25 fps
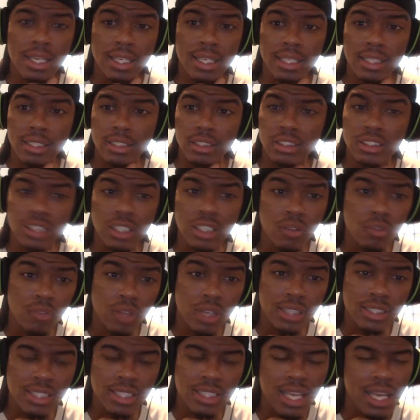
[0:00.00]
and stuff
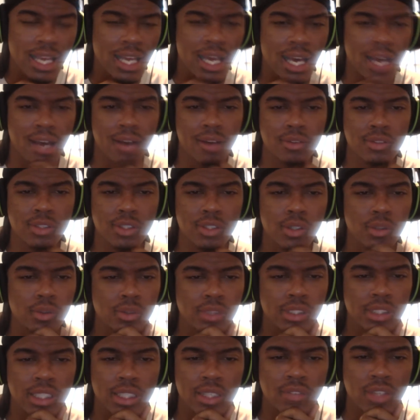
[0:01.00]
like that. I don't
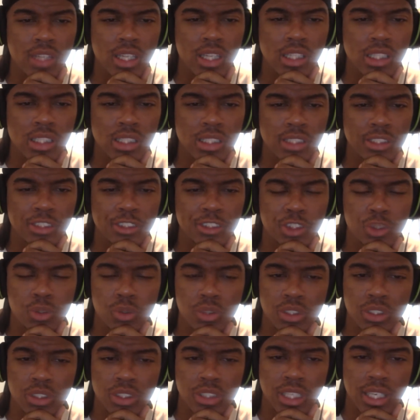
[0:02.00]
know if they look
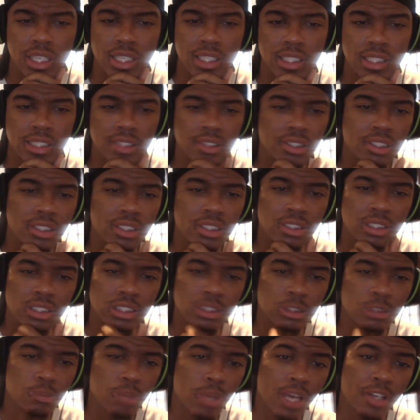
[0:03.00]
into it or not, and then it
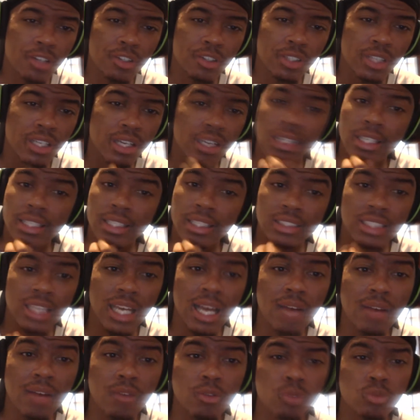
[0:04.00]
looks bad or not. Like I
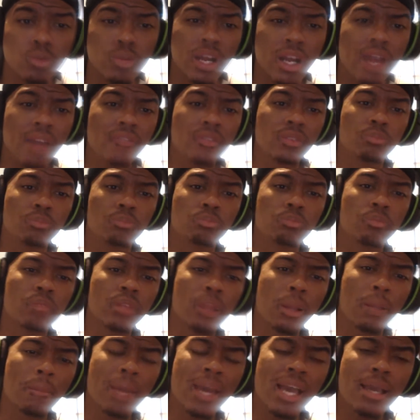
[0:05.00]
said, I haven't
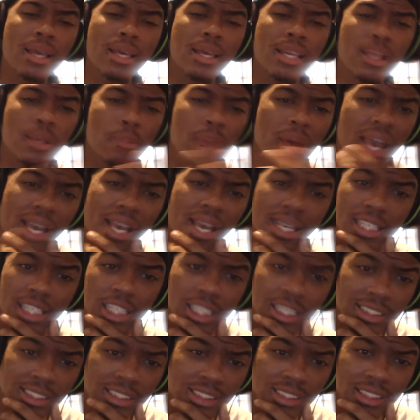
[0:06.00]
made any bad
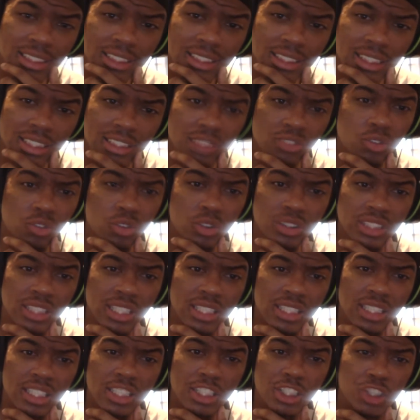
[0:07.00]
content as far as
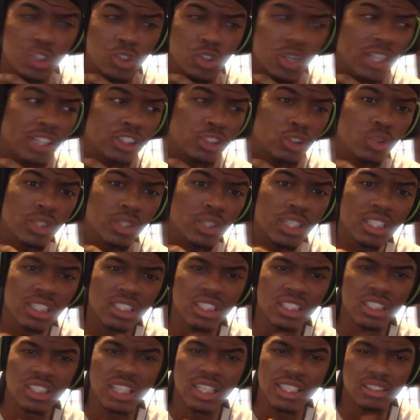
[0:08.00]
like any derogatory
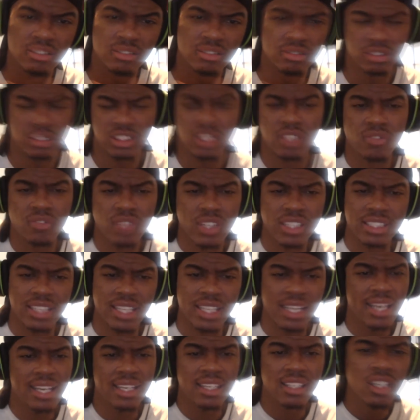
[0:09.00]
ending, like stuff like
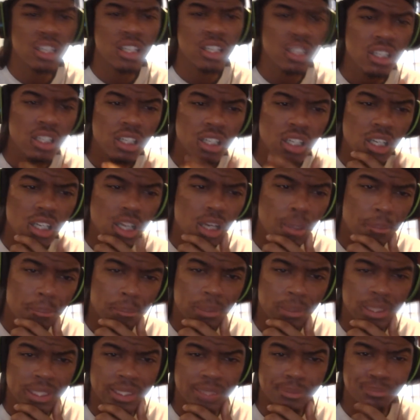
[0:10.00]
that.
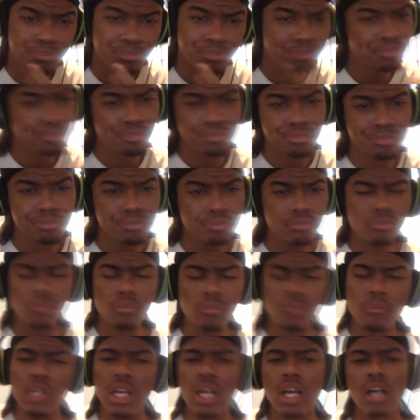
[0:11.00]
But
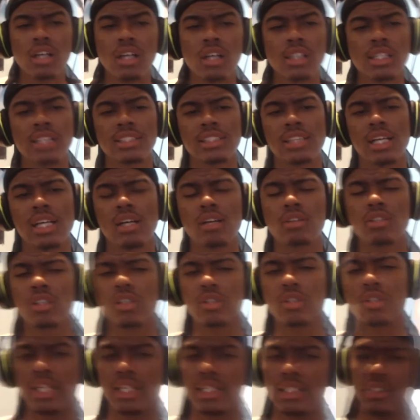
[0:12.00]
I don't
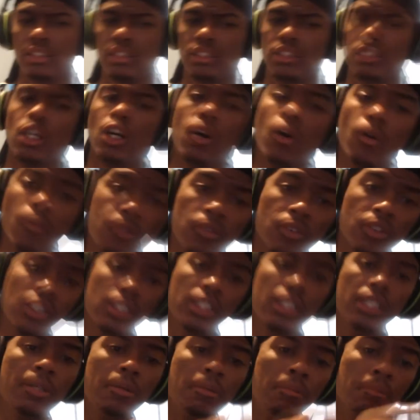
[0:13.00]
know, guys. Just
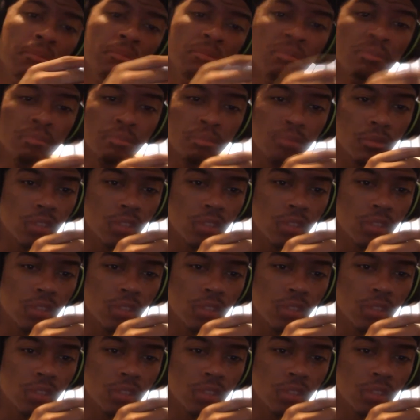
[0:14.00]
hopefully